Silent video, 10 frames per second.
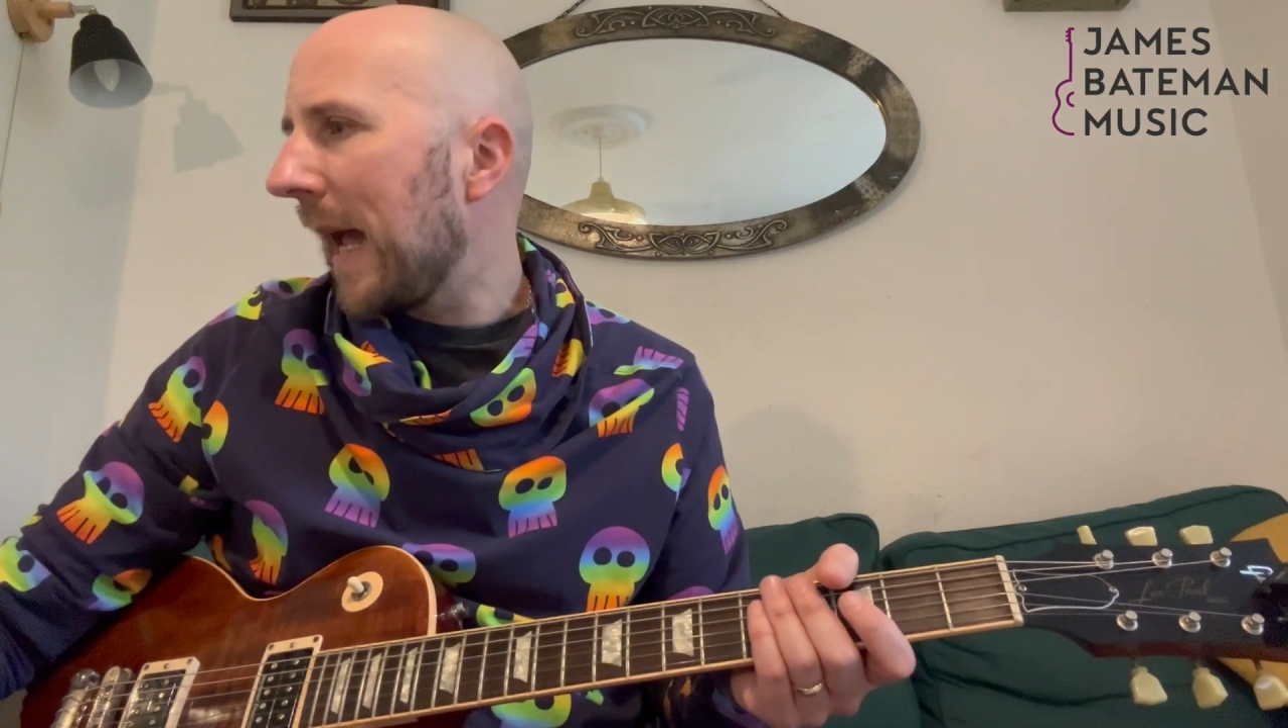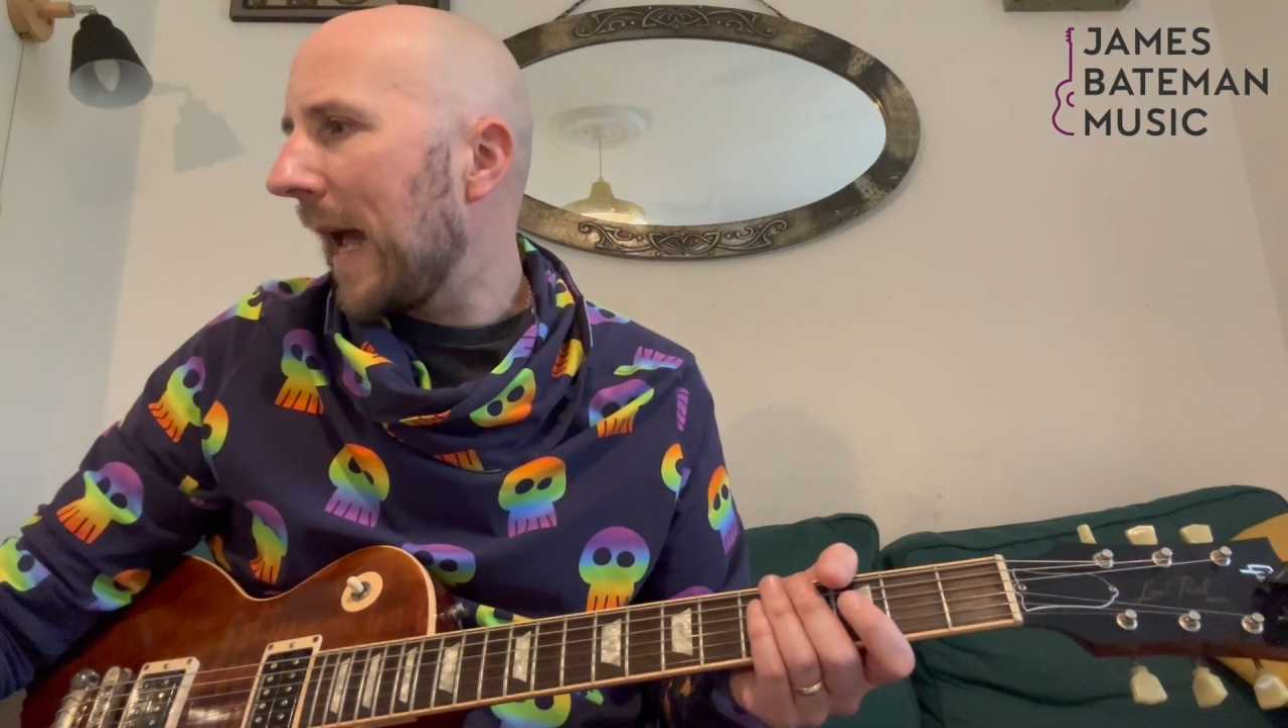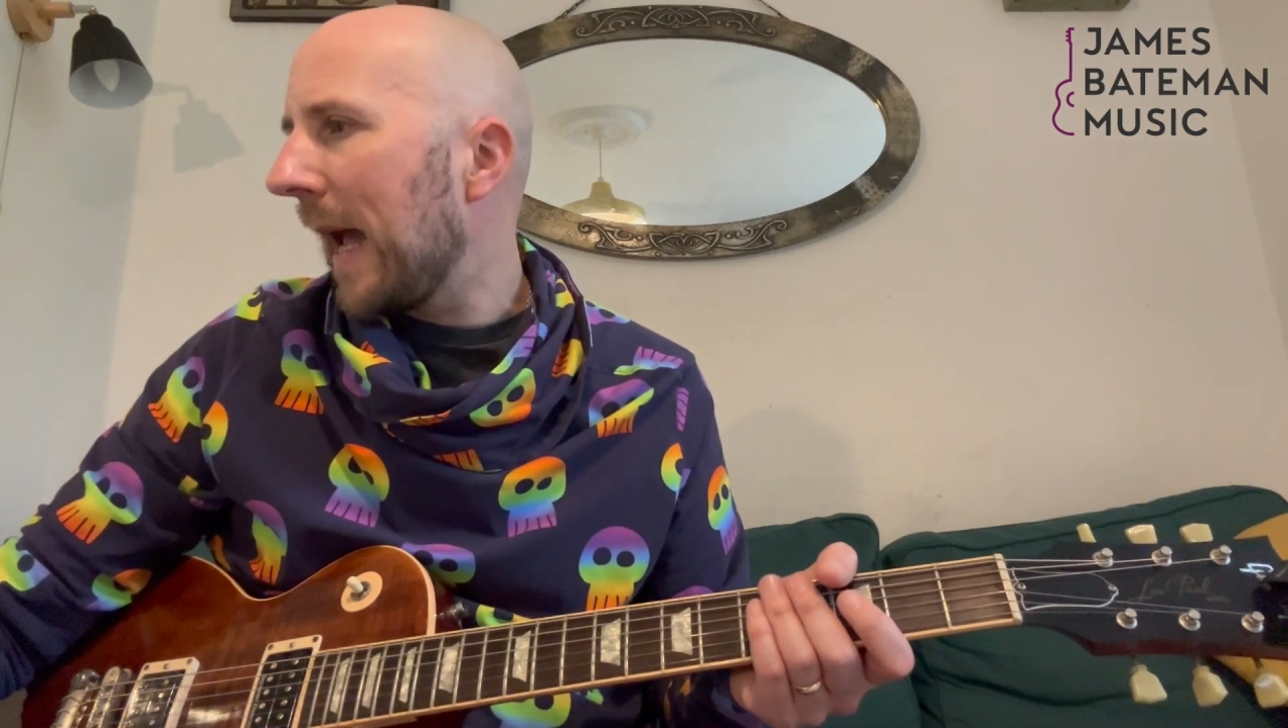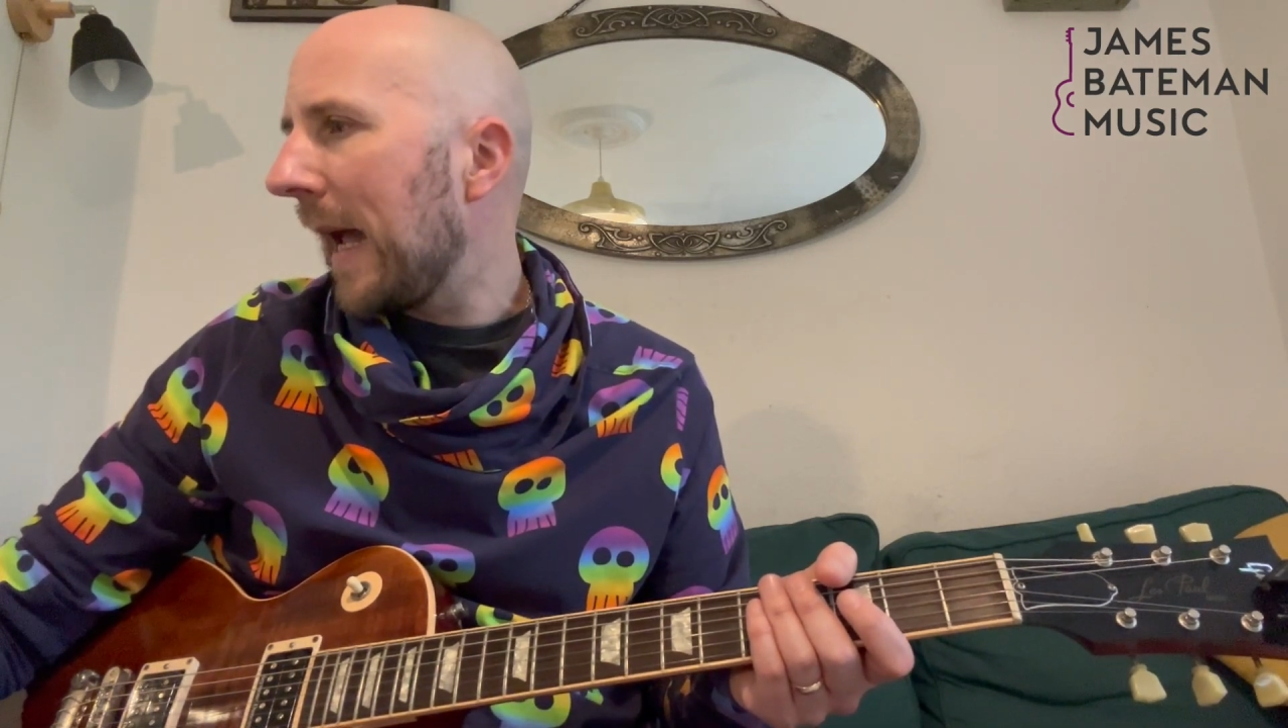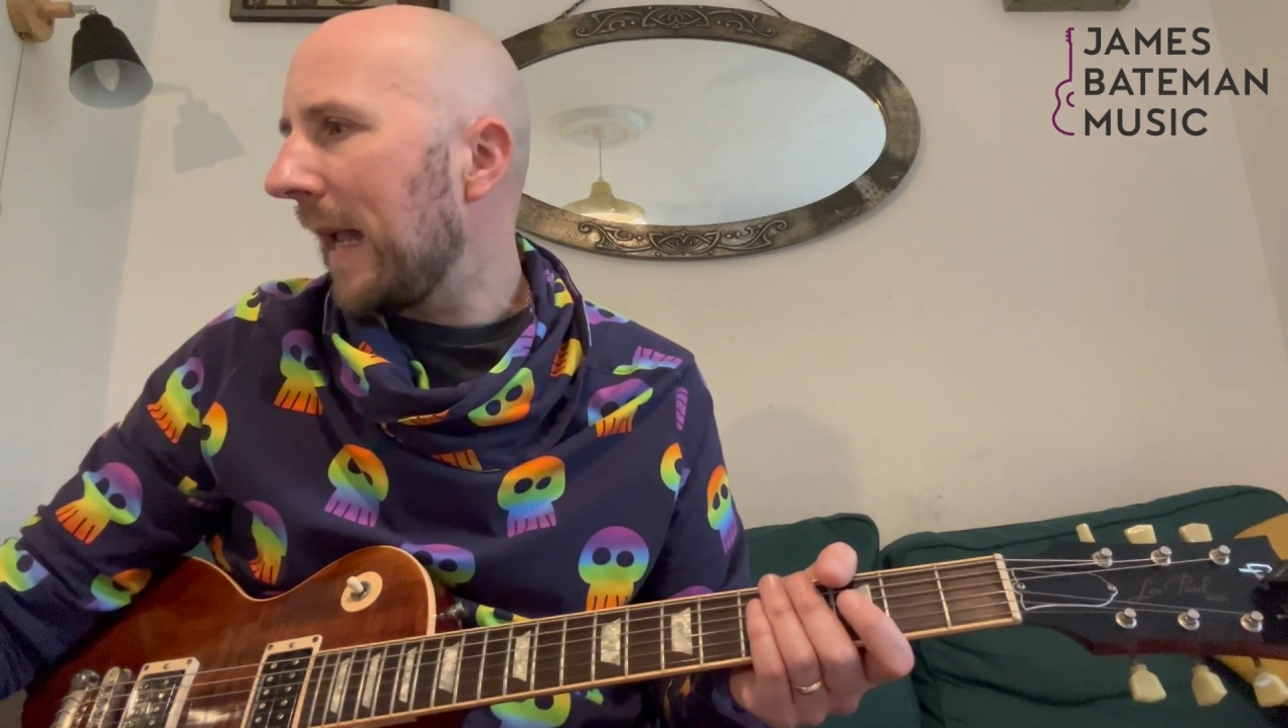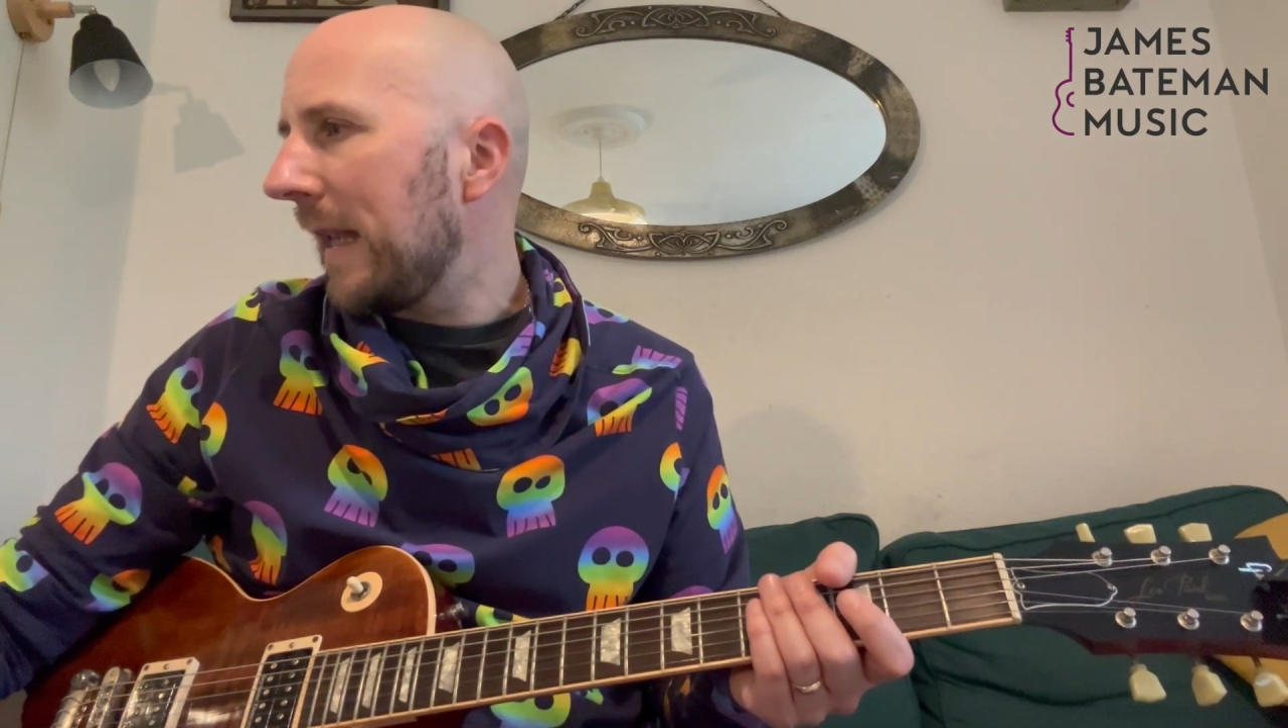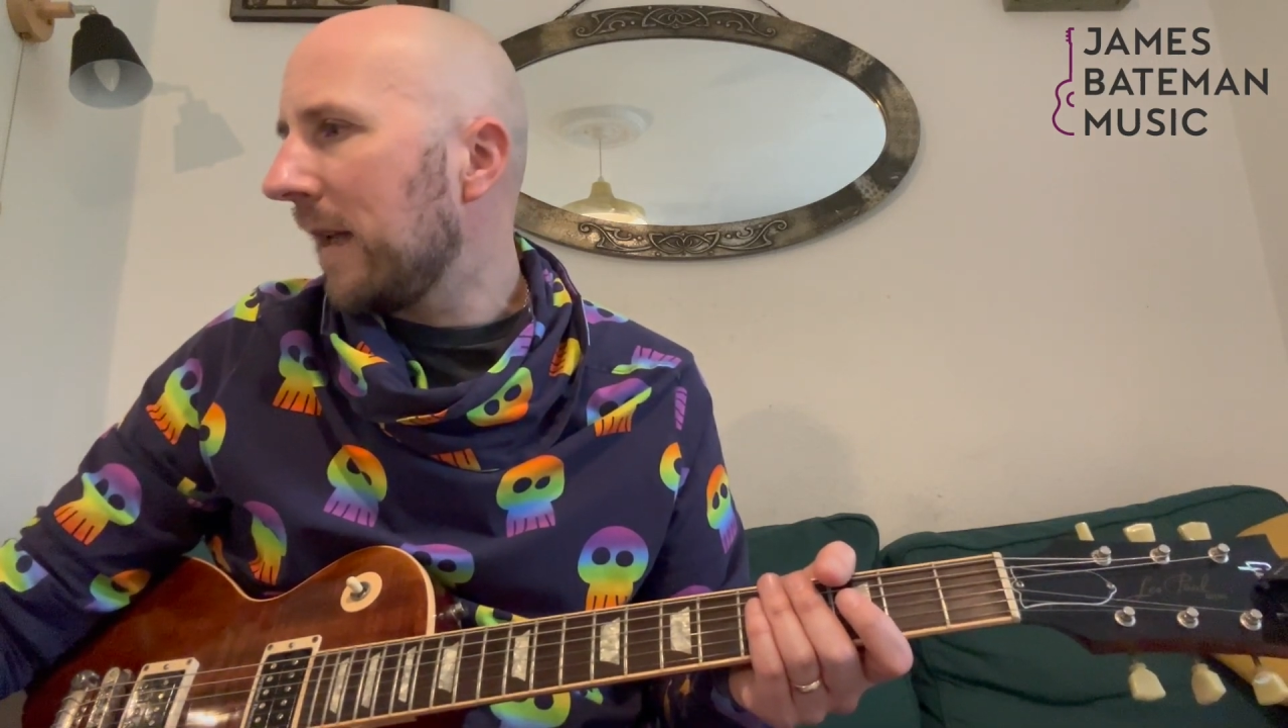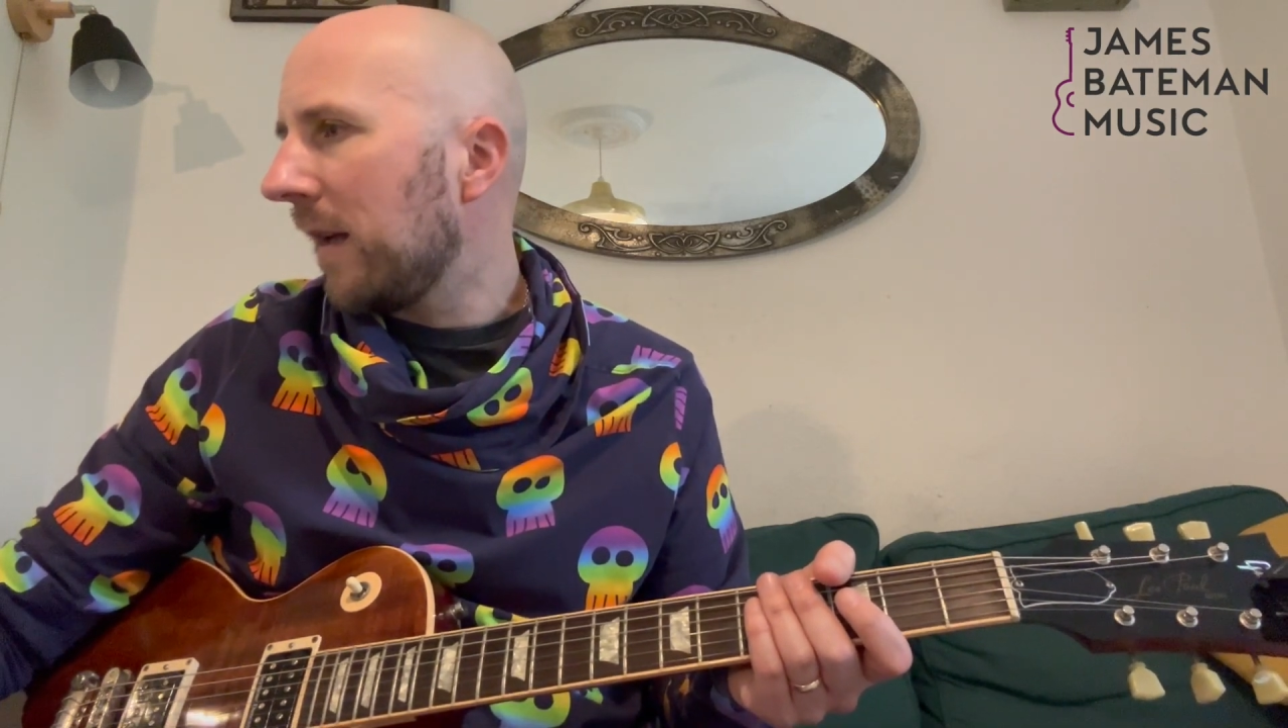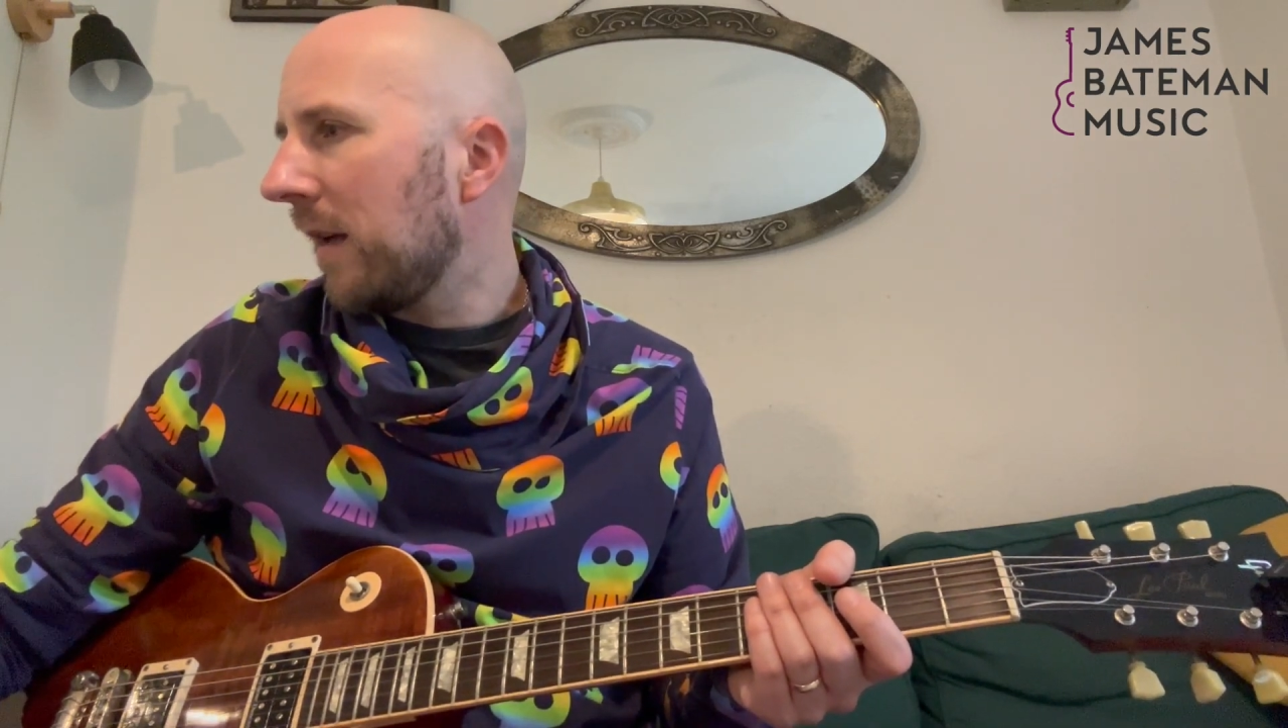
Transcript: A.